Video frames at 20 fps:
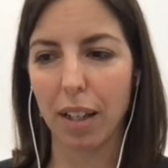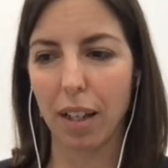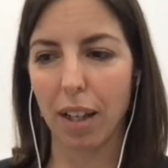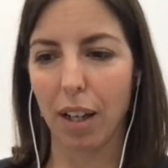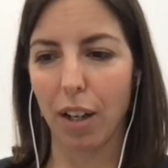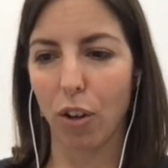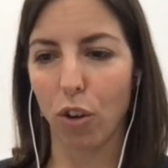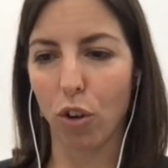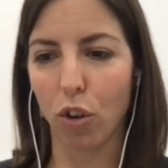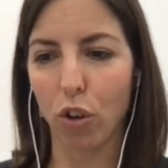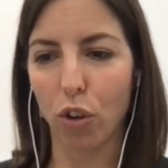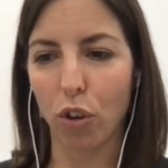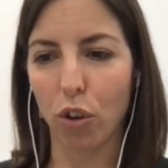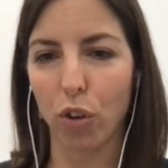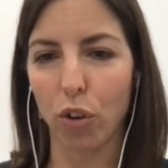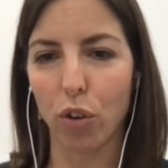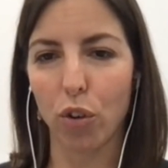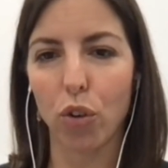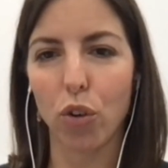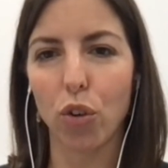
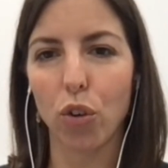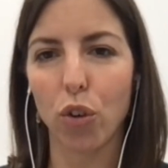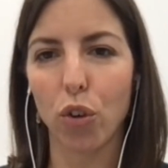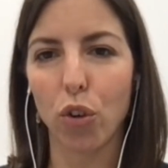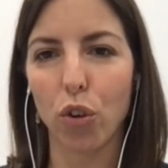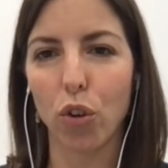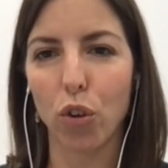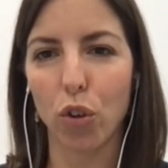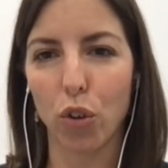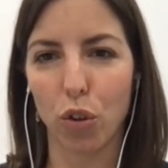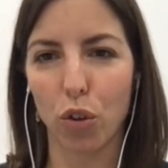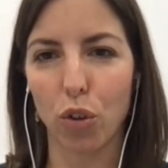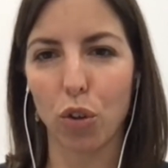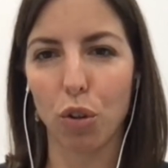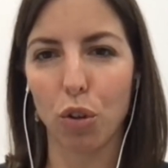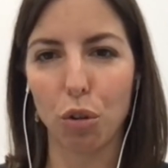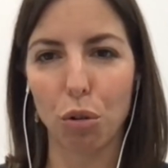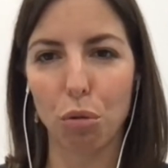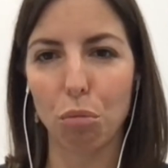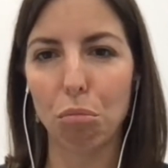I
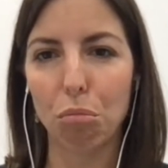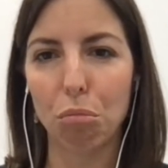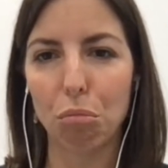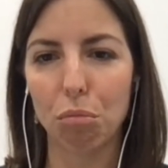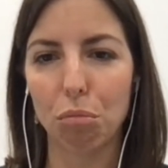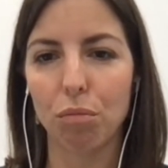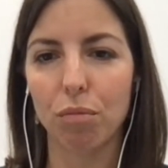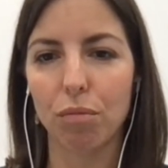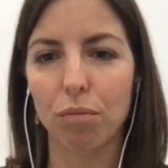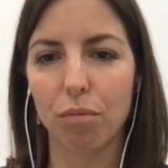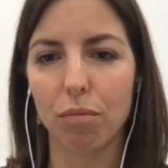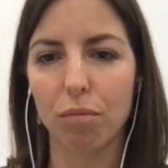guess so, yeah.